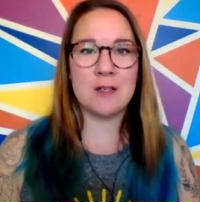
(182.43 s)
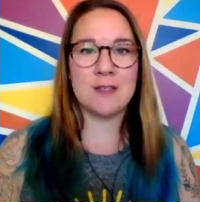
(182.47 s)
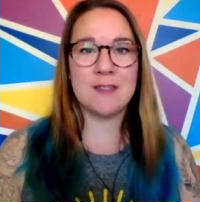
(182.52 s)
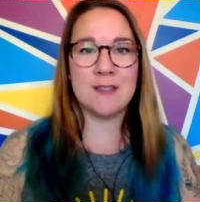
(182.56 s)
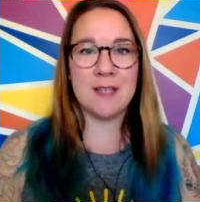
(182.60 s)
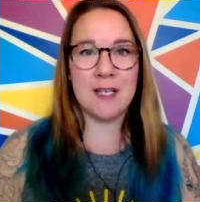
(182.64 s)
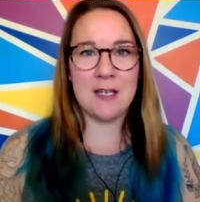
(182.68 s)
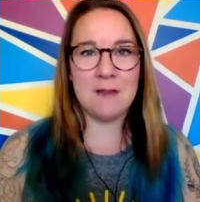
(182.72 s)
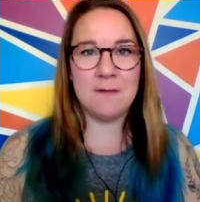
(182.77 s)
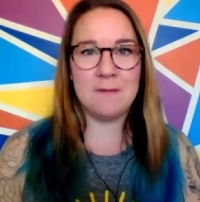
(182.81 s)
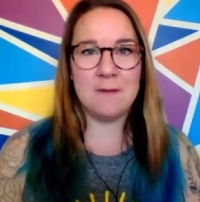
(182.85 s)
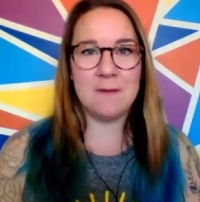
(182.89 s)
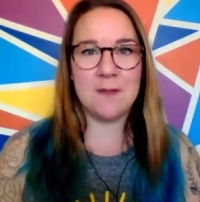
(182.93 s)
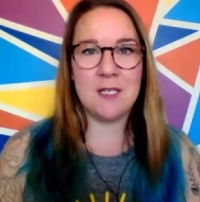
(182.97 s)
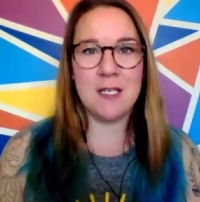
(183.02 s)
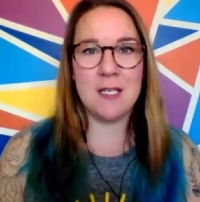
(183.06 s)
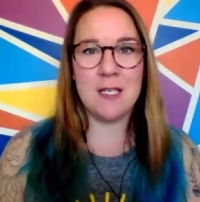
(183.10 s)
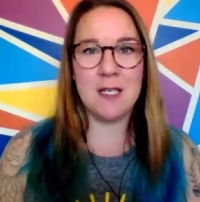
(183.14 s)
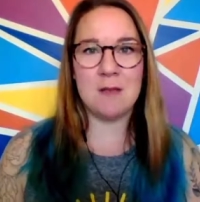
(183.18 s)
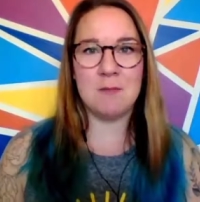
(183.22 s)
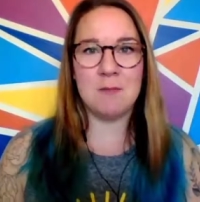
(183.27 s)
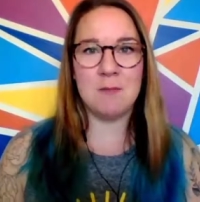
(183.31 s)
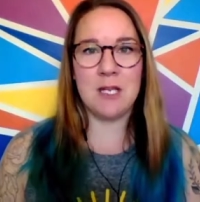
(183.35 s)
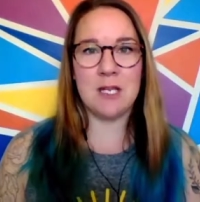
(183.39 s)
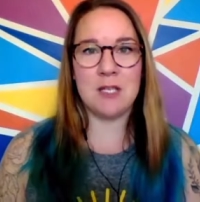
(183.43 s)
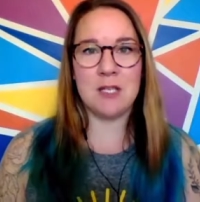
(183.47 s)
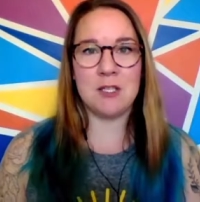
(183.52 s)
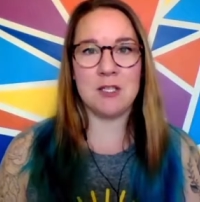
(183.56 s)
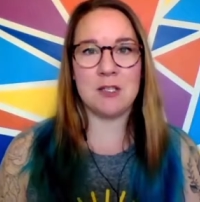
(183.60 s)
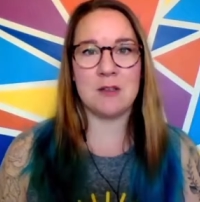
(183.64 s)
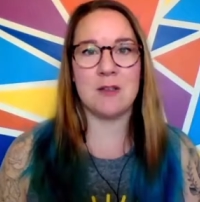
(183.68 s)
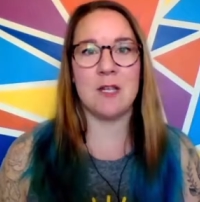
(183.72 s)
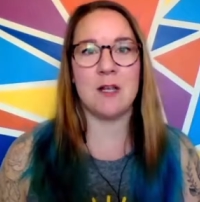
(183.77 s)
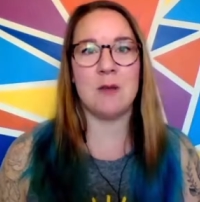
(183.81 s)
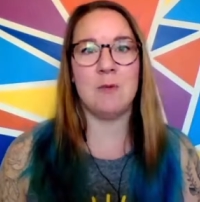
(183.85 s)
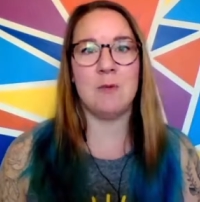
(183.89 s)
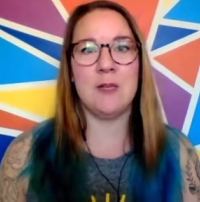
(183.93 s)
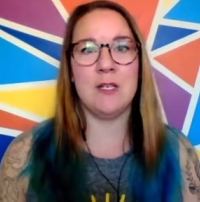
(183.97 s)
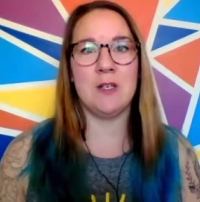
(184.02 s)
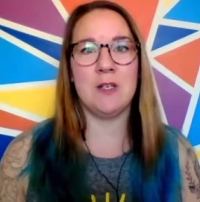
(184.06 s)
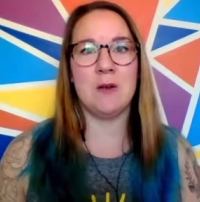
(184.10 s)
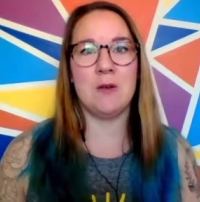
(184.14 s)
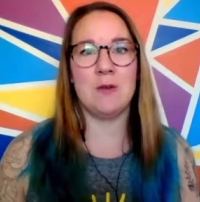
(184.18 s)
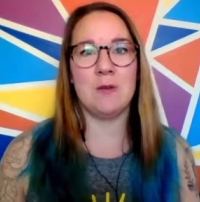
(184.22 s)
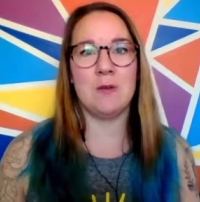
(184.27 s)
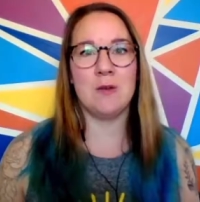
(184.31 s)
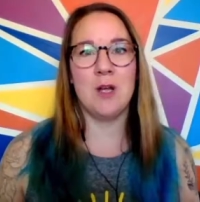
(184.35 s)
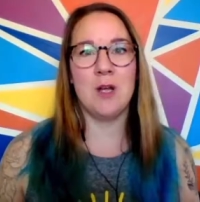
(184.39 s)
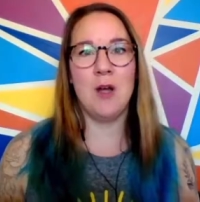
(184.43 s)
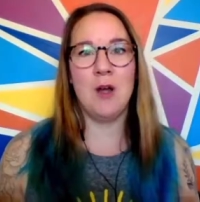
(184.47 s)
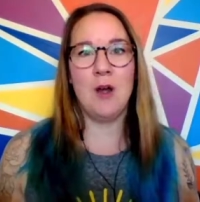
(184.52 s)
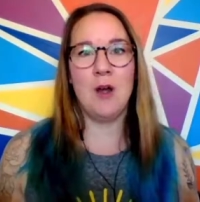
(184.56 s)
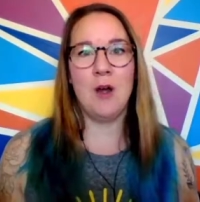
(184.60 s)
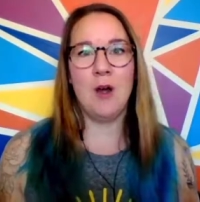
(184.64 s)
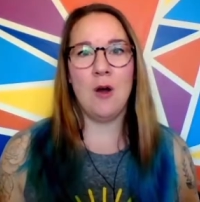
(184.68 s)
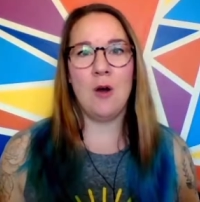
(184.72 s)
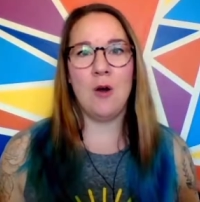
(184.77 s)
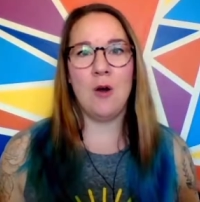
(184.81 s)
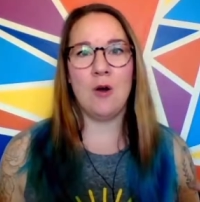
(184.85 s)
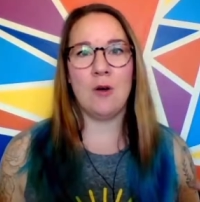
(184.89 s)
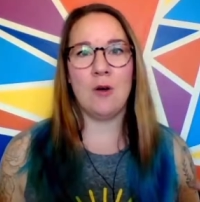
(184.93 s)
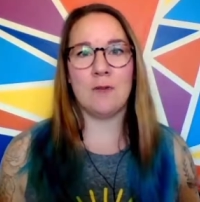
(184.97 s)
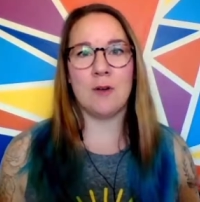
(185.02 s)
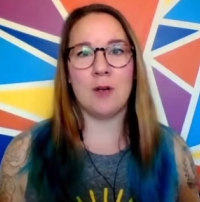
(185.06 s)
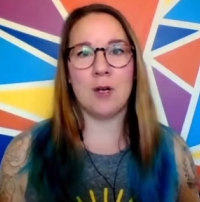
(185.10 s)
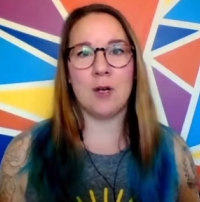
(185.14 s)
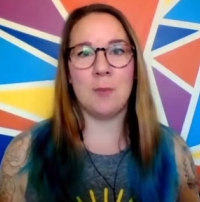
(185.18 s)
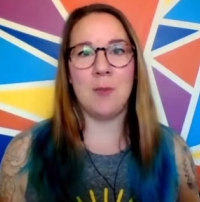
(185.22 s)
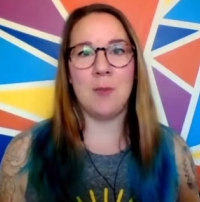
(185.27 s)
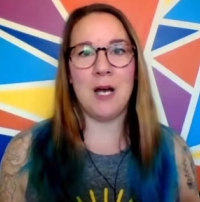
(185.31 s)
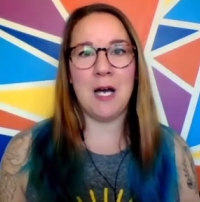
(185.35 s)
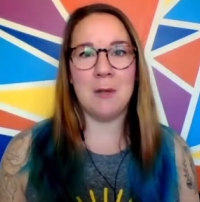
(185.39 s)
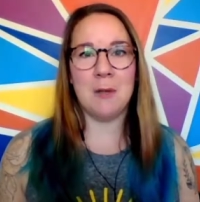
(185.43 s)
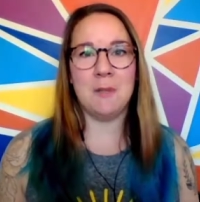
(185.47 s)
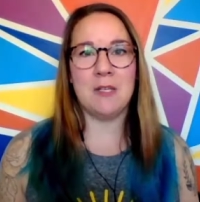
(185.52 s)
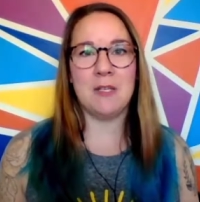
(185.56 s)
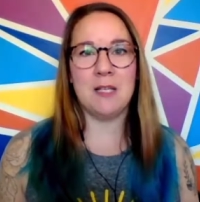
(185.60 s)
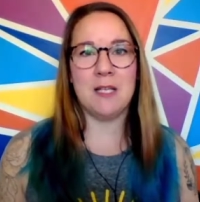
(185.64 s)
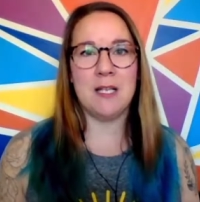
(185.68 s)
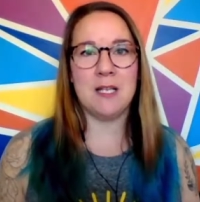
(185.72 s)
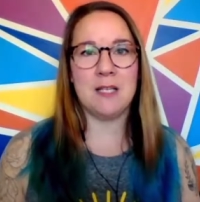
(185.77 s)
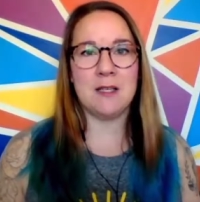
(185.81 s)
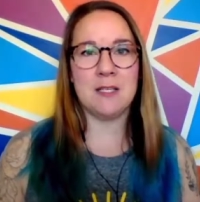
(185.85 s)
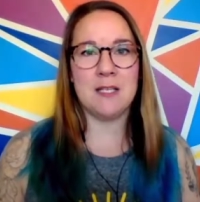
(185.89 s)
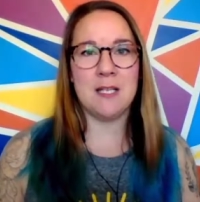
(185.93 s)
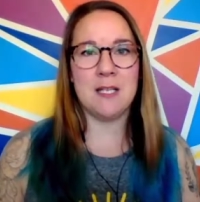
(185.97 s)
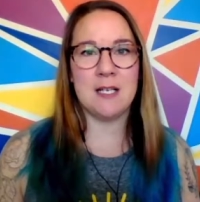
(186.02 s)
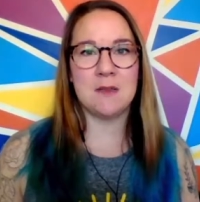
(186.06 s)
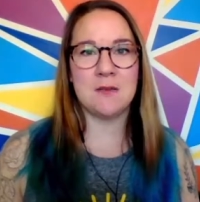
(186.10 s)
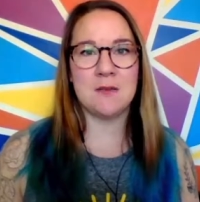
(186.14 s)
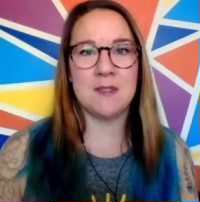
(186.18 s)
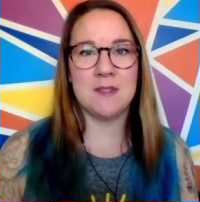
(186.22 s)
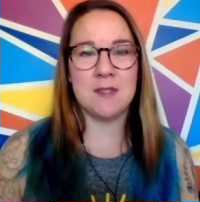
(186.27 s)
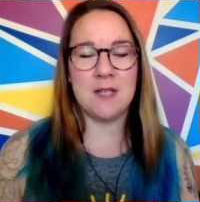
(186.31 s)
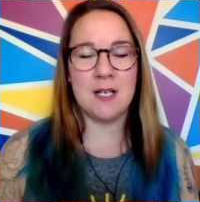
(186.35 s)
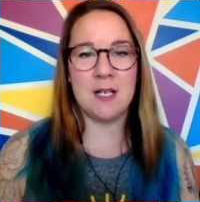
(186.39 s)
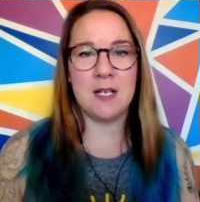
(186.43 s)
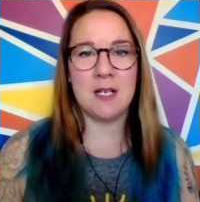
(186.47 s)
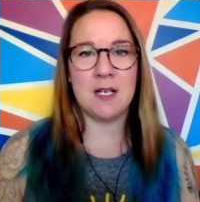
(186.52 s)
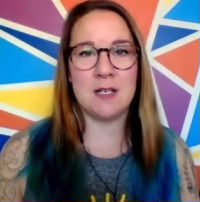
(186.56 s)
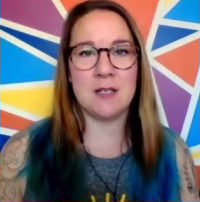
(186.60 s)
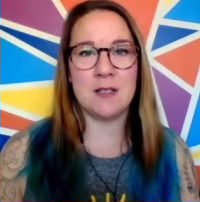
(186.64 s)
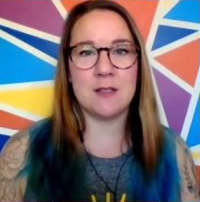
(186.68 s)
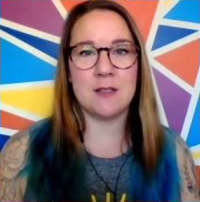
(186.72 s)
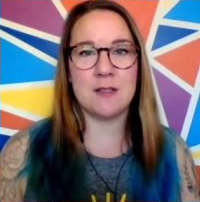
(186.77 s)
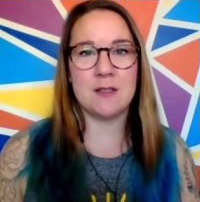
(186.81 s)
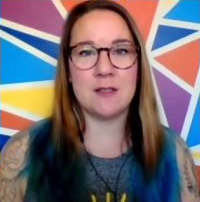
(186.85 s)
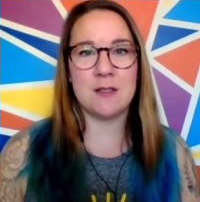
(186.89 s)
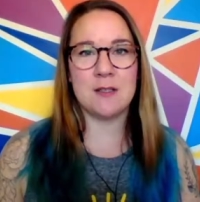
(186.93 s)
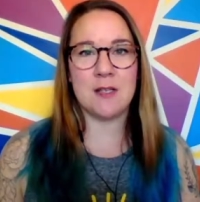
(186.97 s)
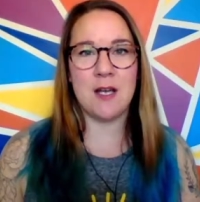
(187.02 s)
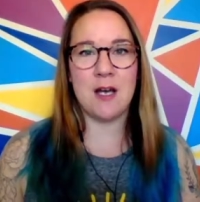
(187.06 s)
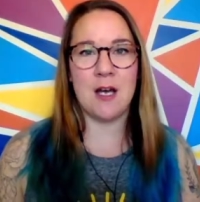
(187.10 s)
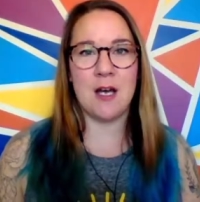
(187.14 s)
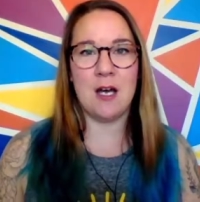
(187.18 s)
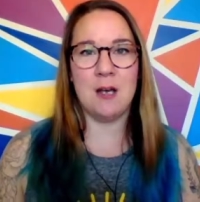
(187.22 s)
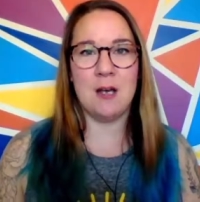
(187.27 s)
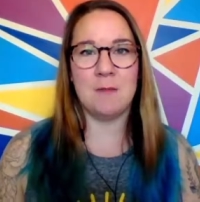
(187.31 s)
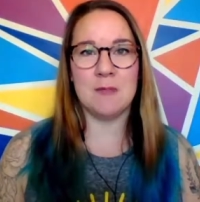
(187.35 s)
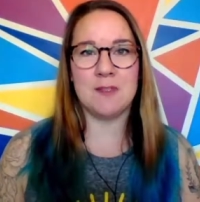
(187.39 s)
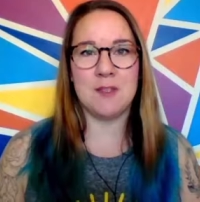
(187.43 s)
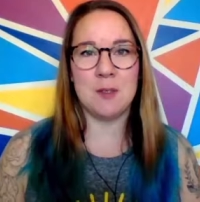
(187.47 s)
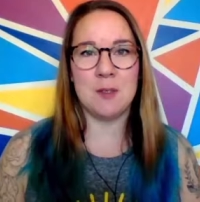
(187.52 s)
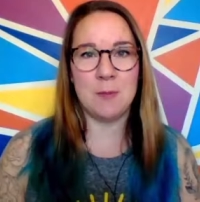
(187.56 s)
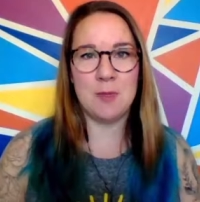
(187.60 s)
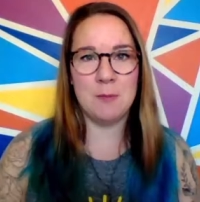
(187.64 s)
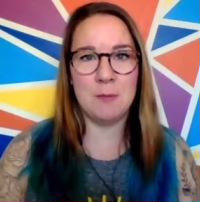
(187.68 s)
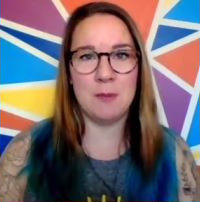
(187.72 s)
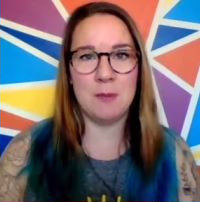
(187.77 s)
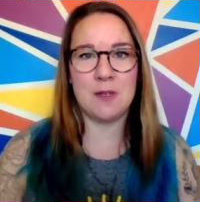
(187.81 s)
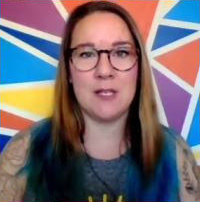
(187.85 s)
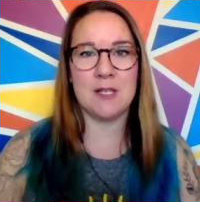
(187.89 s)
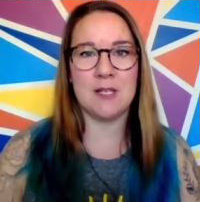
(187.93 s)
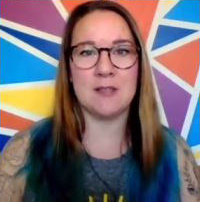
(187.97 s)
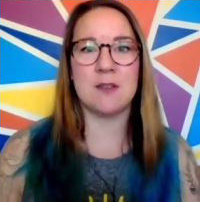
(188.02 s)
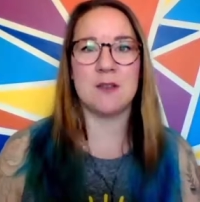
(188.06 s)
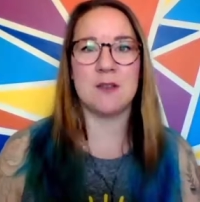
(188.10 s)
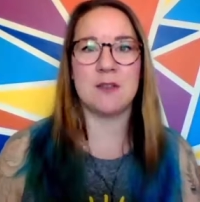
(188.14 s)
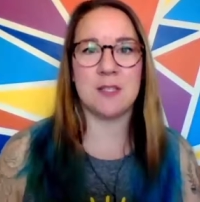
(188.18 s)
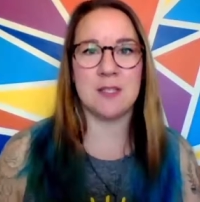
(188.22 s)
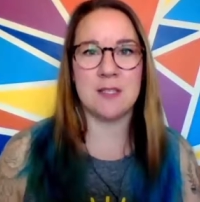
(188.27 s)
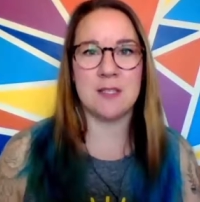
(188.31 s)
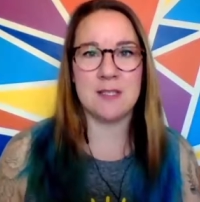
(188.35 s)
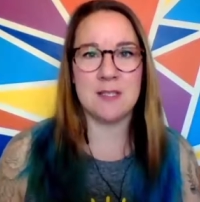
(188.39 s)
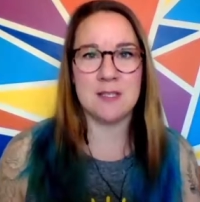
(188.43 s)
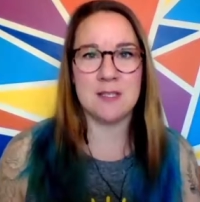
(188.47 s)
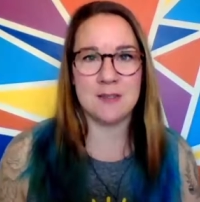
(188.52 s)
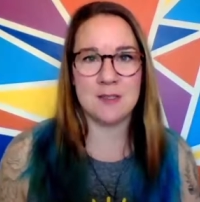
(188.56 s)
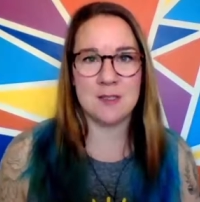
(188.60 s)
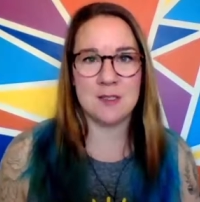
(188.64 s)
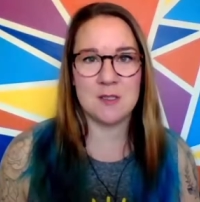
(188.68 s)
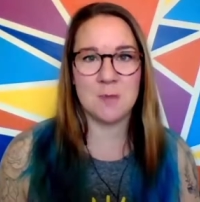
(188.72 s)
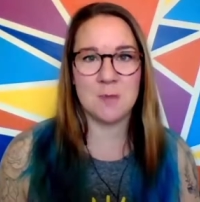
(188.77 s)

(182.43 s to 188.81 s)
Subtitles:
safety and make sure that we don't overpopulate the downstairs so people can socially distance